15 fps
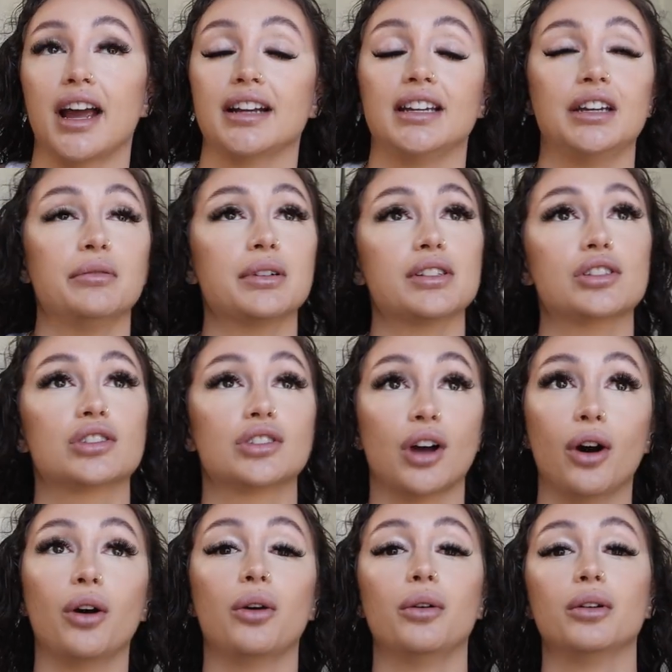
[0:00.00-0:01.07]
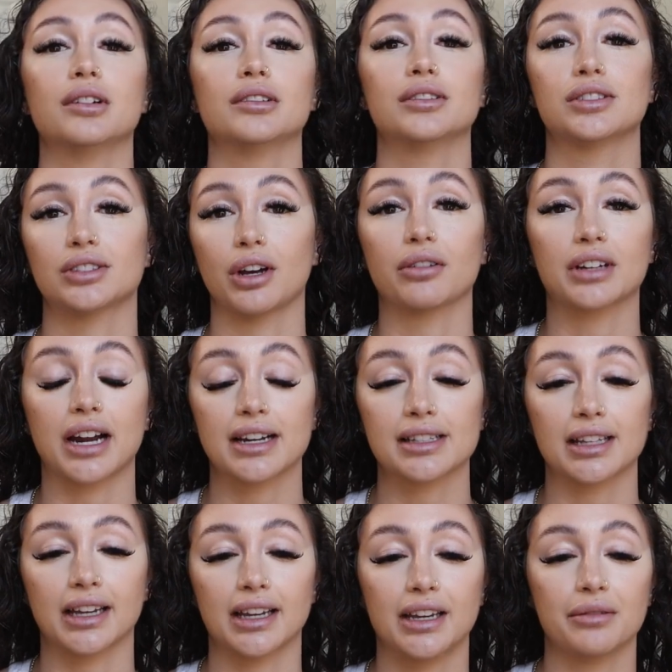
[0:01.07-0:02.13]
And he was so, so
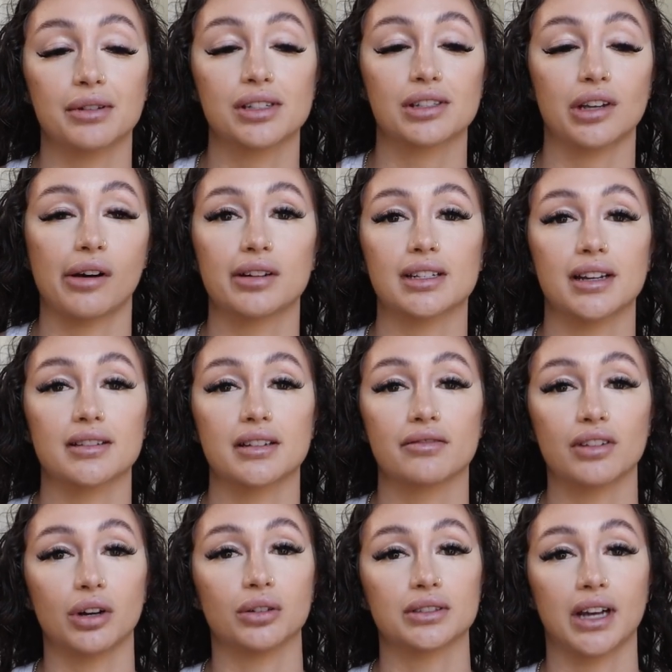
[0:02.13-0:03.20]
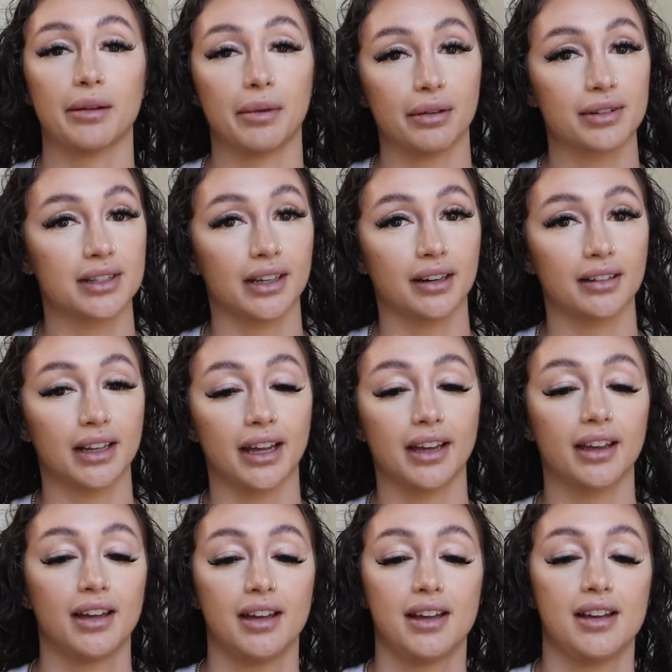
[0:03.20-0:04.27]
nice. Like, he was so attentive the whole time I was there. Like,